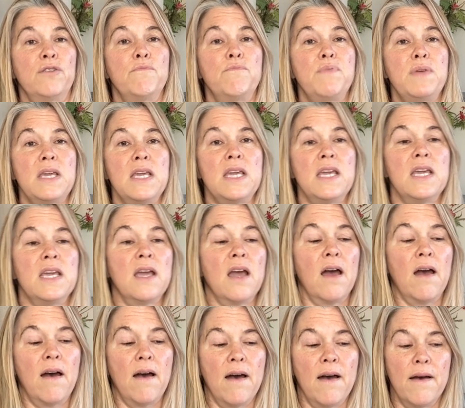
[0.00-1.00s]
be,
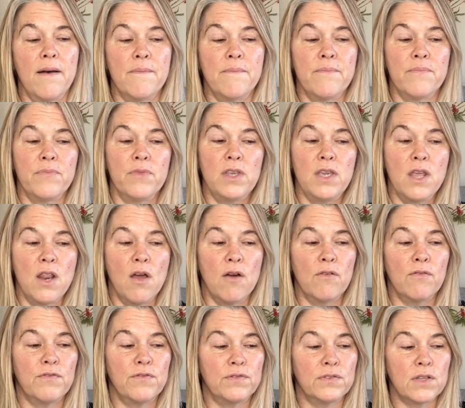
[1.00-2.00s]

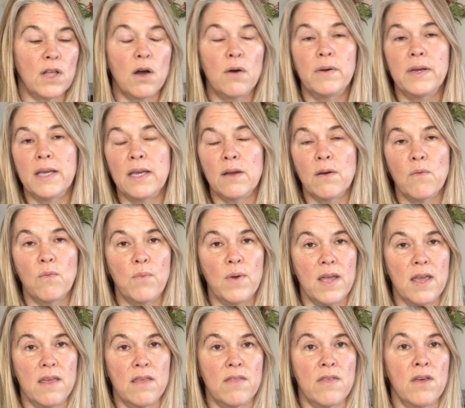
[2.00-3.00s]
flowing
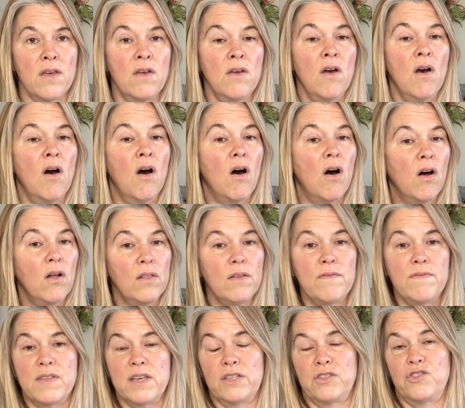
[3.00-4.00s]
with all
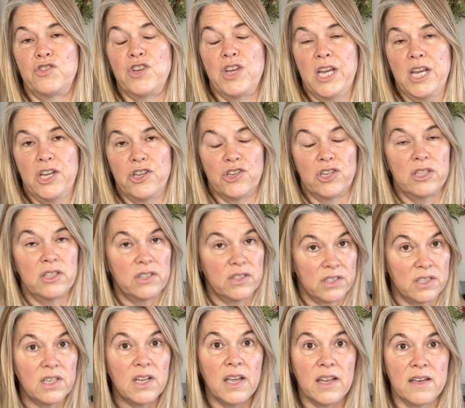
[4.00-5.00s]
of this change and
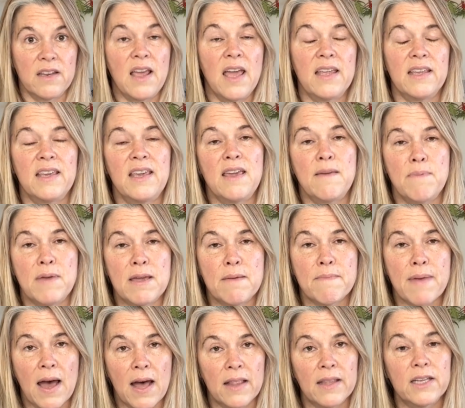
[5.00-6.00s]
keeping
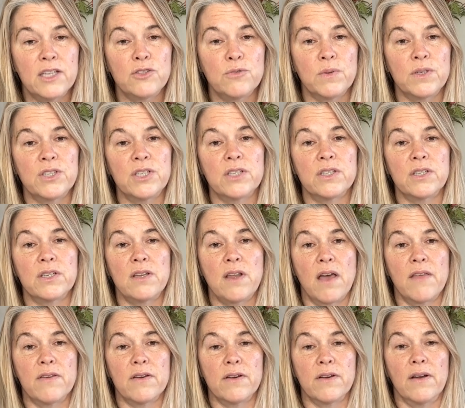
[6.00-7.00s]
balance, which is
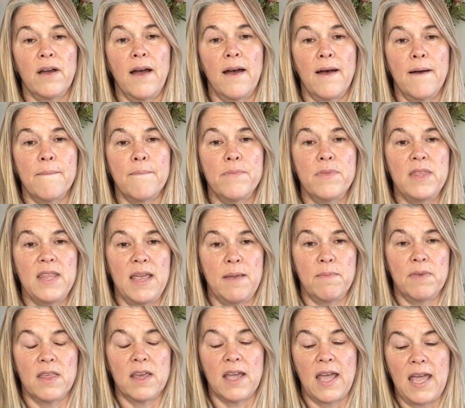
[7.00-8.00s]
another name
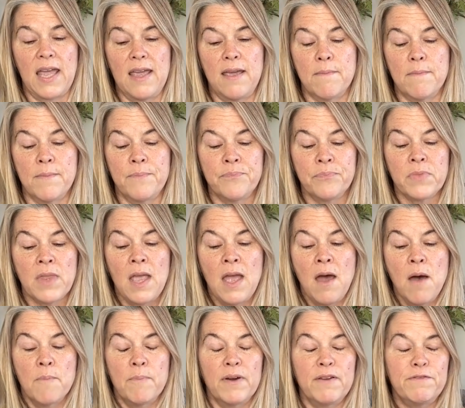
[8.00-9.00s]
of the game.
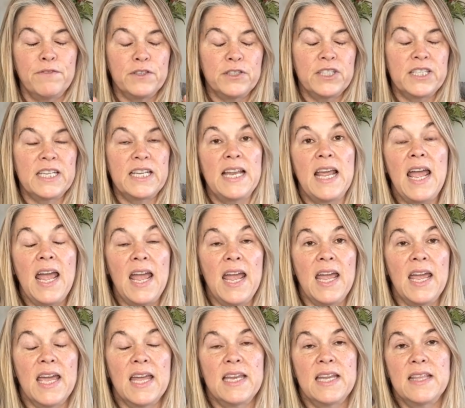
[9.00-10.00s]
But for
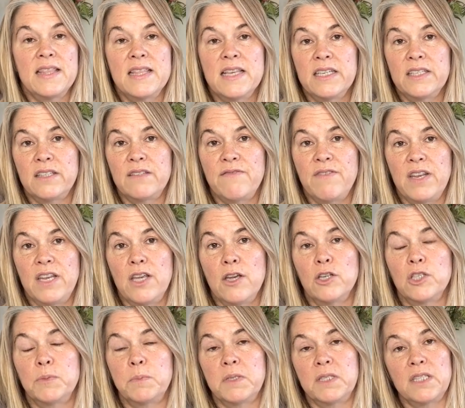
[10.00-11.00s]
today, and in this video
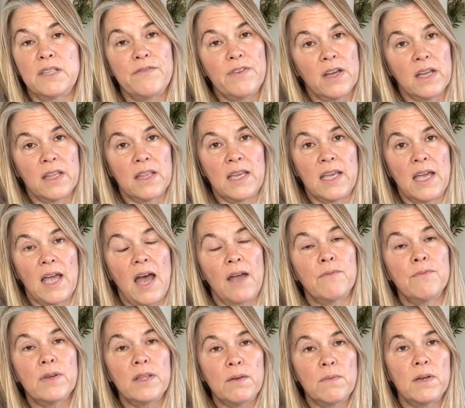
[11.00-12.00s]
specifically, I
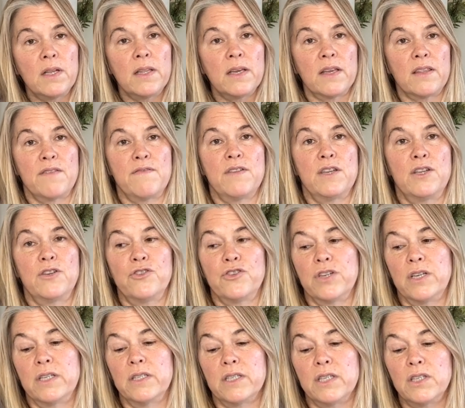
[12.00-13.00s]
really want to look at the
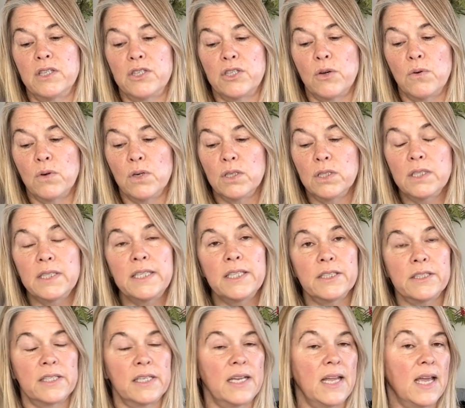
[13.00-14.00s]
Venusians. And so earlier
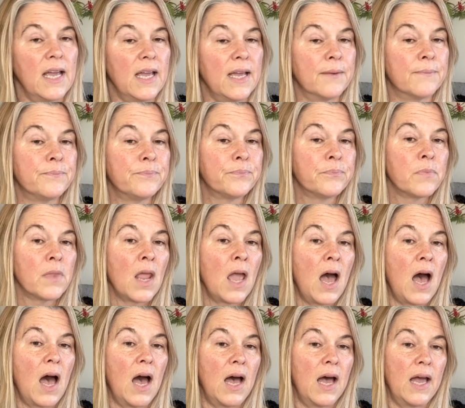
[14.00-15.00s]
today,
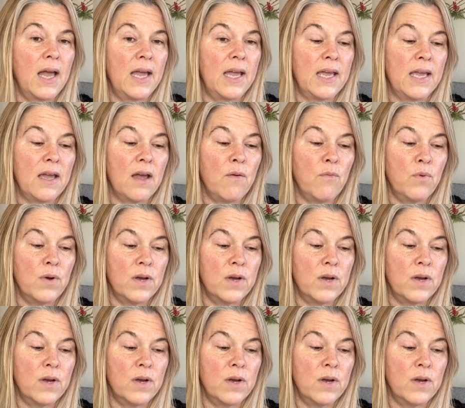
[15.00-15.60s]
I'm